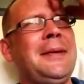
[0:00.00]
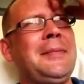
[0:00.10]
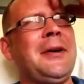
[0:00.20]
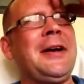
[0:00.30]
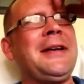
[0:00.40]

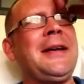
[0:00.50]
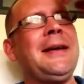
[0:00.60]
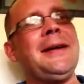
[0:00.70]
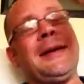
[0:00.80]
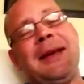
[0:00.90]
But
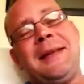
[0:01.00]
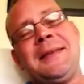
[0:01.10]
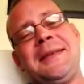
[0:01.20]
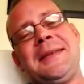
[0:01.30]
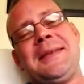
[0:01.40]

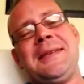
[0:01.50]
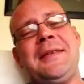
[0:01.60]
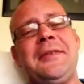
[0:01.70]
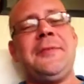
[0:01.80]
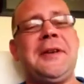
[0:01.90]
again, this is
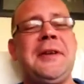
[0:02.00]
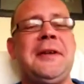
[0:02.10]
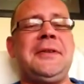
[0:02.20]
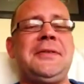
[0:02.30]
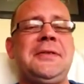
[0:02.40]
another of my
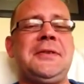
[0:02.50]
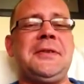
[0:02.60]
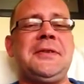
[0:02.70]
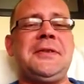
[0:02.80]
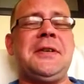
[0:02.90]

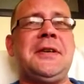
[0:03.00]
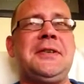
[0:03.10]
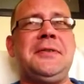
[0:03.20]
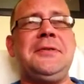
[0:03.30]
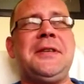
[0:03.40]
characteristics: is that I
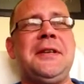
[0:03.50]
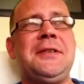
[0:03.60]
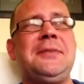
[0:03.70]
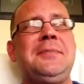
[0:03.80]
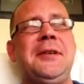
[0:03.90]
do tend
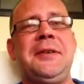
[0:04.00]
to play